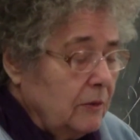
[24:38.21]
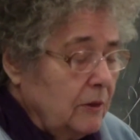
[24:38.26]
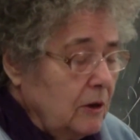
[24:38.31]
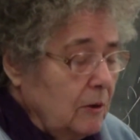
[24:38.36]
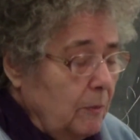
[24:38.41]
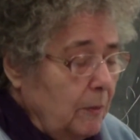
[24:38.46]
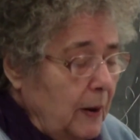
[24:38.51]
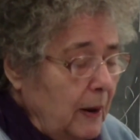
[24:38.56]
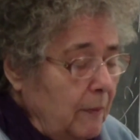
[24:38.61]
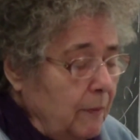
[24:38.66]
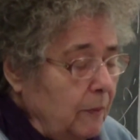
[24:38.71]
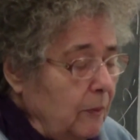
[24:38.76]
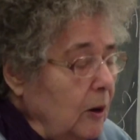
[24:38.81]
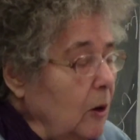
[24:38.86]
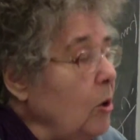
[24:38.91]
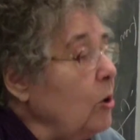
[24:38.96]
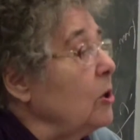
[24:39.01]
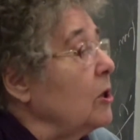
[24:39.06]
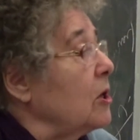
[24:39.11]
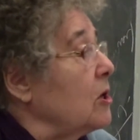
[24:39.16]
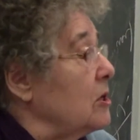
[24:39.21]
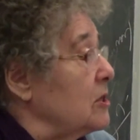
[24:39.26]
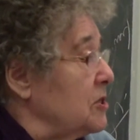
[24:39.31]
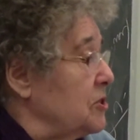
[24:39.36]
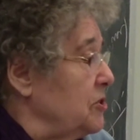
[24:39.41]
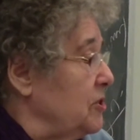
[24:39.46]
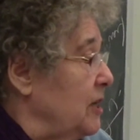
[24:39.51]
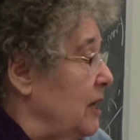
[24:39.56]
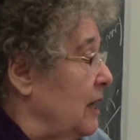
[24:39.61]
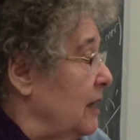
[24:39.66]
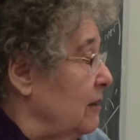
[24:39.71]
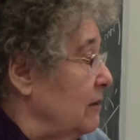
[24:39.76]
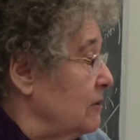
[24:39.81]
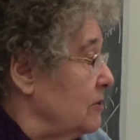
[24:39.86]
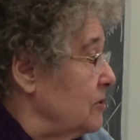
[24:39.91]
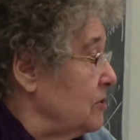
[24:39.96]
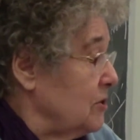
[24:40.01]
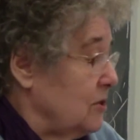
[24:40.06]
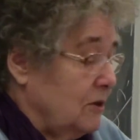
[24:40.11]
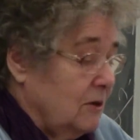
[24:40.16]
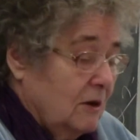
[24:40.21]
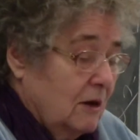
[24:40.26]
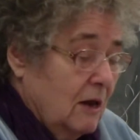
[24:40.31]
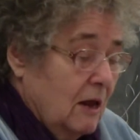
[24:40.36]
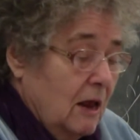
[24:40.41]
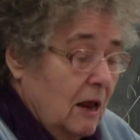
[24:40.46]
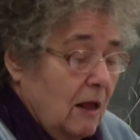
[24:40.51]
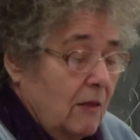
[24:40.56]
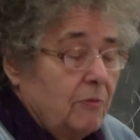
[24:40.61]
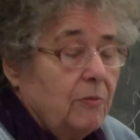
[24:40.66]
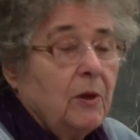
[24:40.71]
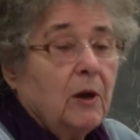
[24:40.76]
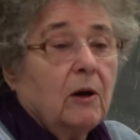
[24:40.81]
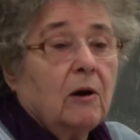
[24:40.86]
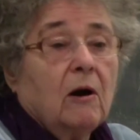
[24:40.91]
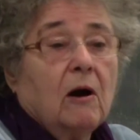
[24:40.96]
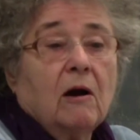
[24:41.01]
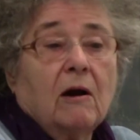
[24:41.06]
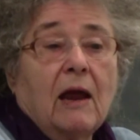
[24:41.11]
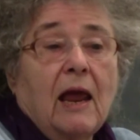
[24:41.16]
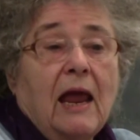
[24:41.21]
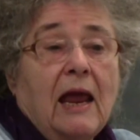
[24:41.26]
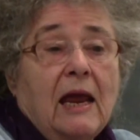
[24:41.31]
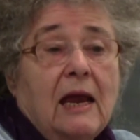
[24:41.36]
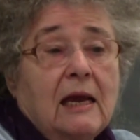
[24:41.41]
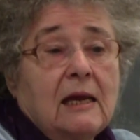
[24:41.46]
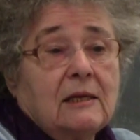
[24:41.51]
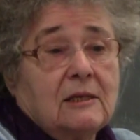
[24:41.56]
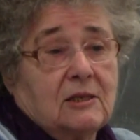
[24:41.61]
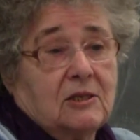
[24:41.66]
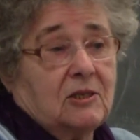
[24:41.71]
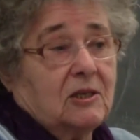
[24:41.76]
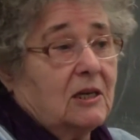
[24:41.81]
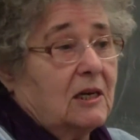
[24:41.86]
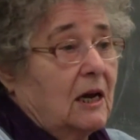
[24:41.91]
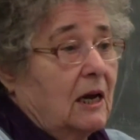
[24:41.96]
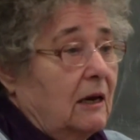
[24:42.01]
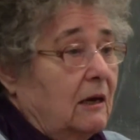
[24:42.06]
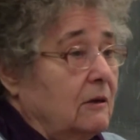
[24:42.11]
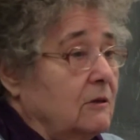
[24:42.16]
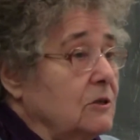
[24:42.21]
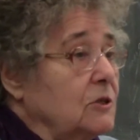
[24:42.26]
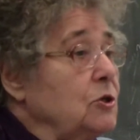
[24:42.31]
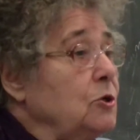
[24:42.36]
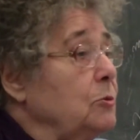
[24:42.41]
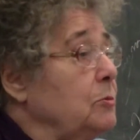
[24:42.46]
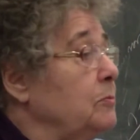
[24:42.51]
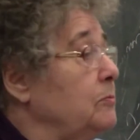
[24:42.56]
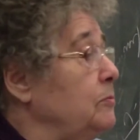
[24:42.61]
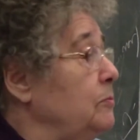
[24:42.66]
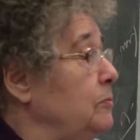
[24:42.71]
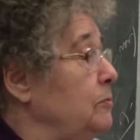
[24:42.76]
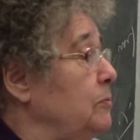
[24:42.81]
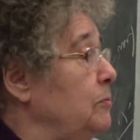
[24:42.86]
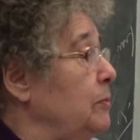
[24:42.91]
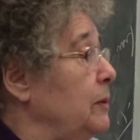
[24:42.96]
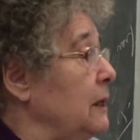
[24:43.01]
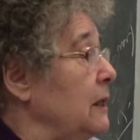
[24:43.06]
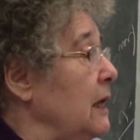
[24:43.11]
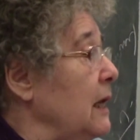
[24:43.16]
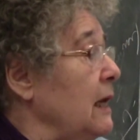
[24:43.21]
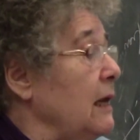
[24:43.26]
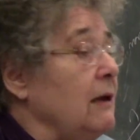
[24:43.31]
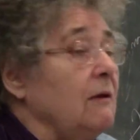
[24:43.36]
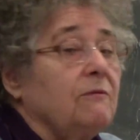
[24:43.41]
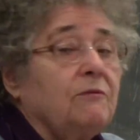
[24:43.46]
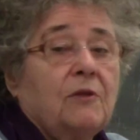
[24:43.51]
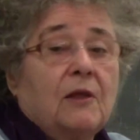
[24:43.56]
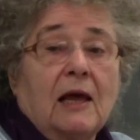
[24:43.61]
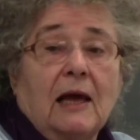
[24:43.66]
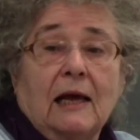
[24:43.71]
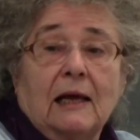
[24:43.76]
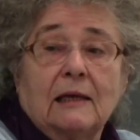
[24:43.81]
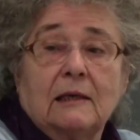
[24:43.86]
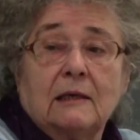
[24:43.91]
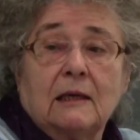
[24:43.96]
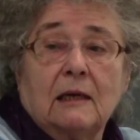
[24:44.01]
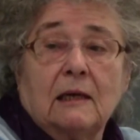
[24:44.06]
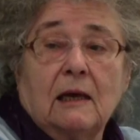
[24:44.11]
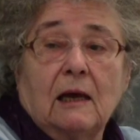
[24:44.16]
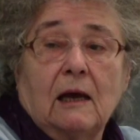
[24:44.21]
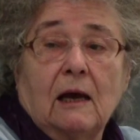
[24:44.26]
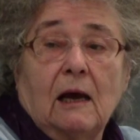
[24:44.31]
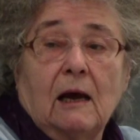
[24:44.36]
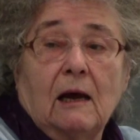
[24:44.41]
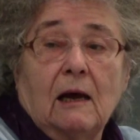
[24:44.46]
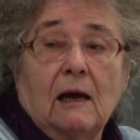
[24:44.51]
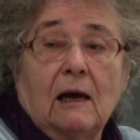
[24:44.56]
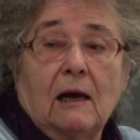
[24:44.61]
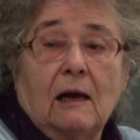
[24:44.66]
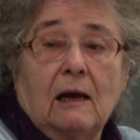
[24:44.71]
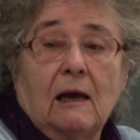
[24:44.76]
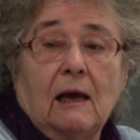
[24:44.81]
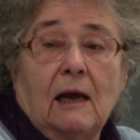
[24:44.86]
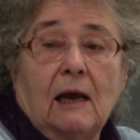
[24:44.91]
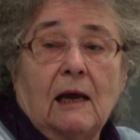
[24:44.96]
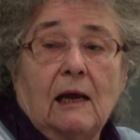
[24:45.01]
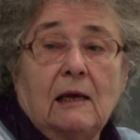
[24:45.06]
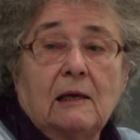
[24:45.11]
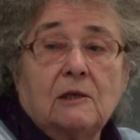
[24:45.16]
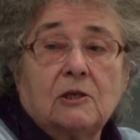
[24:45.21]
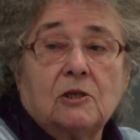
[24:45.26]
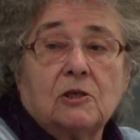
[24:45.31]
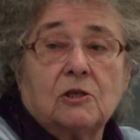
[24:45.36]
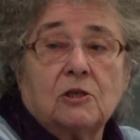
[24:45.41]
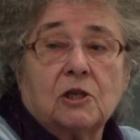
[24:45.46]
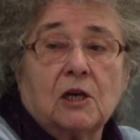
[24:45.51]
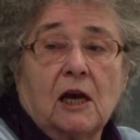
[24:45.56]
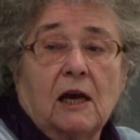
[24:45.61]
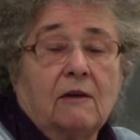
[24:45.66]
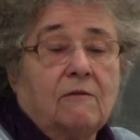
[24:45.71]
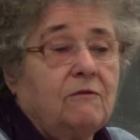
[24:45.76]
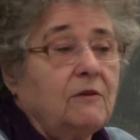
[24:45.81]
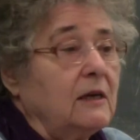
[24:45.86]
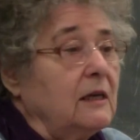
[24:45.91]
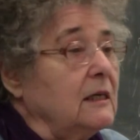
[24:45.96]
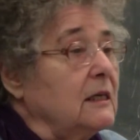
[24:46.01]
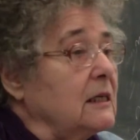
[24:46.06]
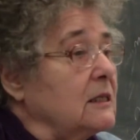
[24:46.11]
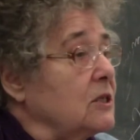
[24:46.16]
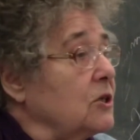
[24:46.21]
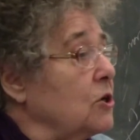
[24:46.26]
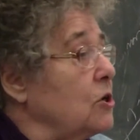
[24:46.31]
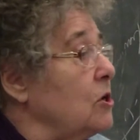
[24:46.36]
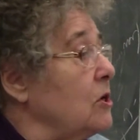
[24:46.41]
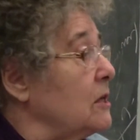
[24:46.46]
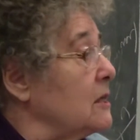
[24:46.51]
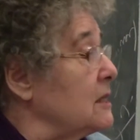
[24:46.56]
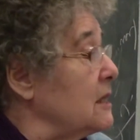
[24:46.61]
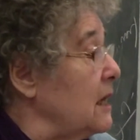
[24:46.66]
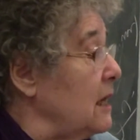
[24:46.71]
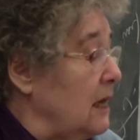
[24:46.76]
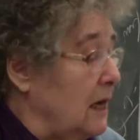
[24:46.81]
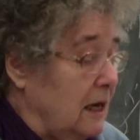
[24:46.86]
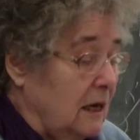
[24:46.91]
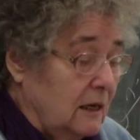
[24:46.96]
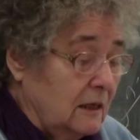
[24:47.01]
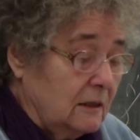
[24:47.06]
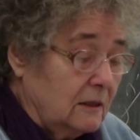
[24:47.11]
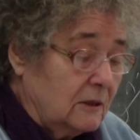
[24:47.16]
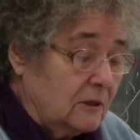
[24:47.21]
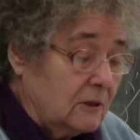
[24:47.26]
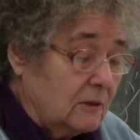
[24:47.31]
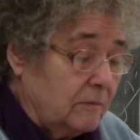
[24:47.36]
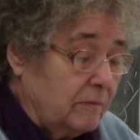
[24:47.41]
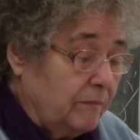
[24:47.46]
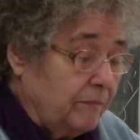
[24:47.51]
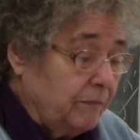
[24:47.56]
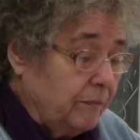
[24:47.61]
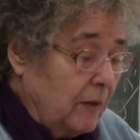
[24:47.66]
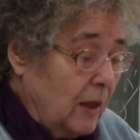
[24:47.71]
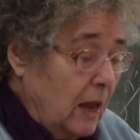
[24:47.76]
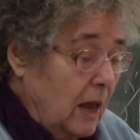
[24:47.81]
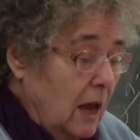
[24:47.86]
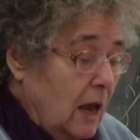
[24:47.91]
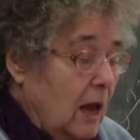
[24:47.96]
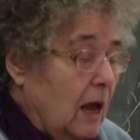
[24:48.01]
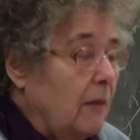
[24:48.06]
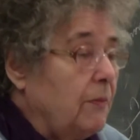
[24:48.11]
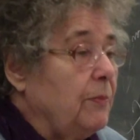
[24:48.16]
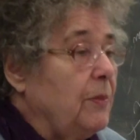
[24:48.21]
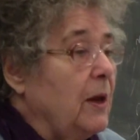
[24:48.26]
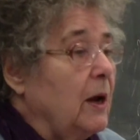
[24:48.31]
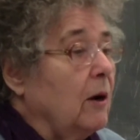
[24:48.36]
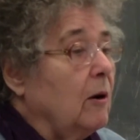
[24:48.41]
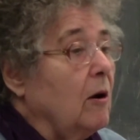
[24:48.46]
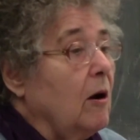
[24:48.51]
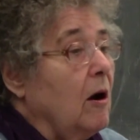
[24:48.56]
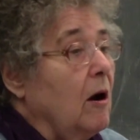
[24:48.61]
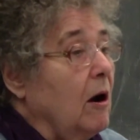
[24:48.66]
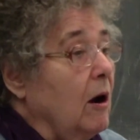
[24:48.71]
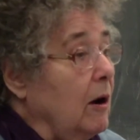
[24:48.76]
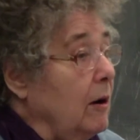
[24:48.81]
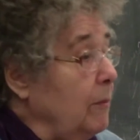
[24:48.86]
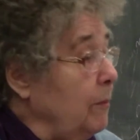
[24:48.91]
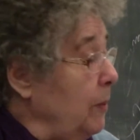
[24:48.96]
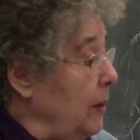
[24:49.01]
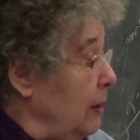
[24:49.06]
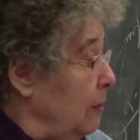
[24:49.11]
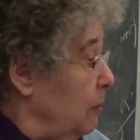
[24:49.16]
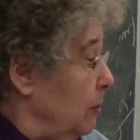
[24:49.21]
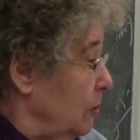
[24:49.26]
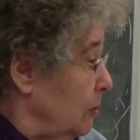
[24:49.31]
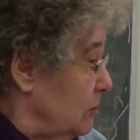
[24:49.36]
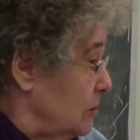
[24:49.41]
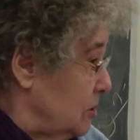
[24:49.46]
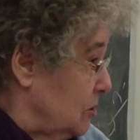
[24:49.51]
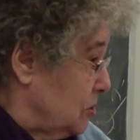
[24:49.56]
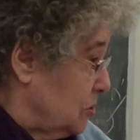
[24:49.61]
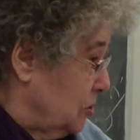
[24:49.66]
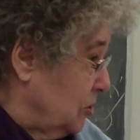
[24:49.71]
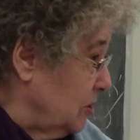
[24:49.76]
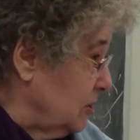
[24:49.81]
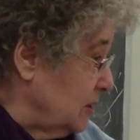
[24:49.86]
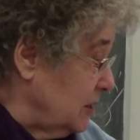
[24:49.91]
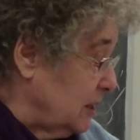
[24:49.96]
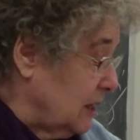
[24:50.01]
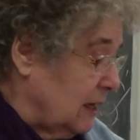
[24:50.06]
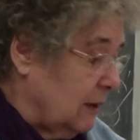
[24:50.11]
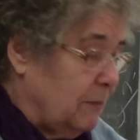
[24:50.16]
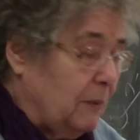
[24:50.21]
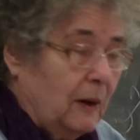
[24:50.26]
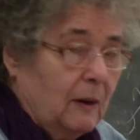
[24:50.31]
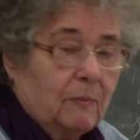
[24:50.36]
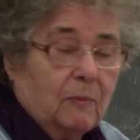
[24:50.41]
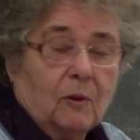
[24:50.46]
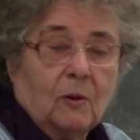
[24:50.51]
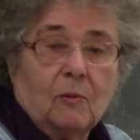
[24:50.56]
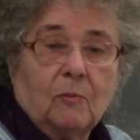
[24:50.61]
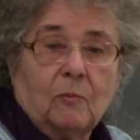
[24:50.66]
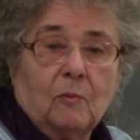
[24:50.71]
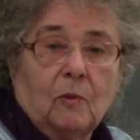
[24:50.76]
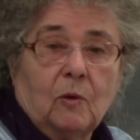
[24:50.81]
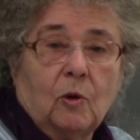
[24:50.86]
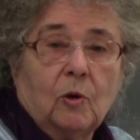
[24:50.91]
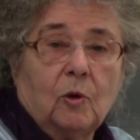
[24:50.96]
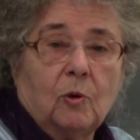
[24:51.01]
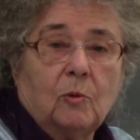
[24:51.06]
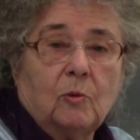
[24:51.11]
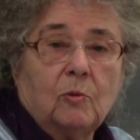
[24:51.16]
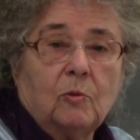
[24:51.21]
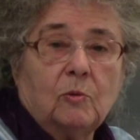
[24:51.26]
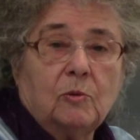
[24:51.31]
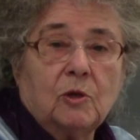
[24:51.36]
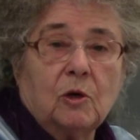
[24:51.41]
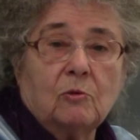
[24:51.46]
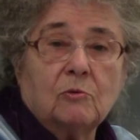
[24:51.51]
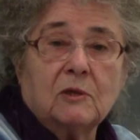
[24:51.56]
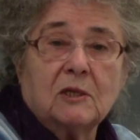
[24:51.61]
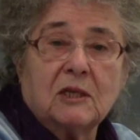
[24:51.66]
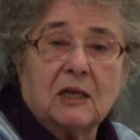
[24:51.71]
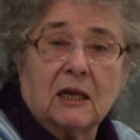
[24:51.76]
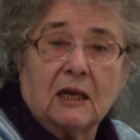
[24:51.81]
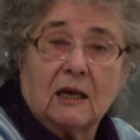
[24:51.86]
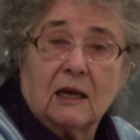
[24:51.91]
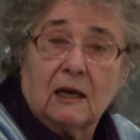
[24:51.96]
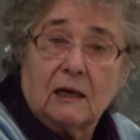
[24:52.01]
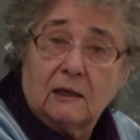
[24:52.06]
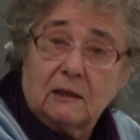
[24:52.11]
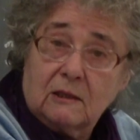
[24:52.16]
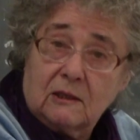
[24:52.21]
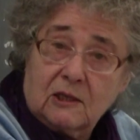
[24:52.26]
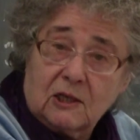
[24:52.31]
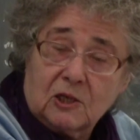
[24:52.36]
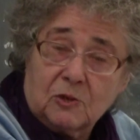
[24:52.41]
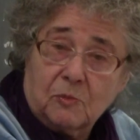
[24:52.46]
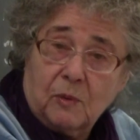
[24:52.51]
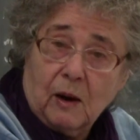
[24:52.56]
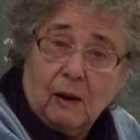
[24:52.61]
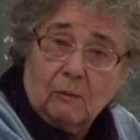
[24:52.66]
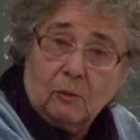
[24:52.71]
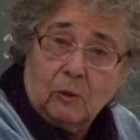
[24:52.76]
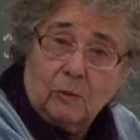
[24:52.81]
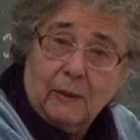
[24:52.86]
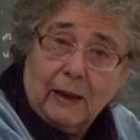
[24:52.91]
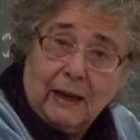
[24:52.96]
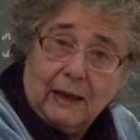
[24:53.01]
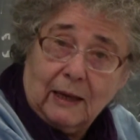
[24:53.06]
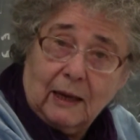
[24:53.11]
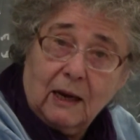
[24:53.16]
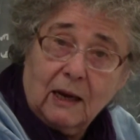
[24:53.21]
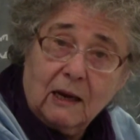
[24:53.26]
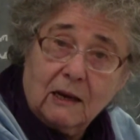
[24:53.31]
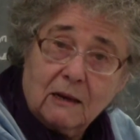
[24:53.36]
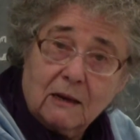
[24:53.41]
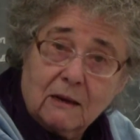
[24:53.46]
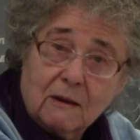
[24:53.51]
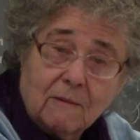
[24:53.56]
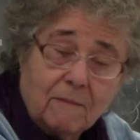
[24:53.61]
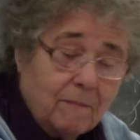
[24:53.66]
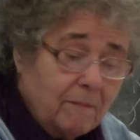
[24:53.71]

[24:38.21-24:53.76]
There are Holocaust deniers. There are AIDS deniers who believe that HIV doesn't cause AIDS. There are people, certainly people, who don't see guns as problematic.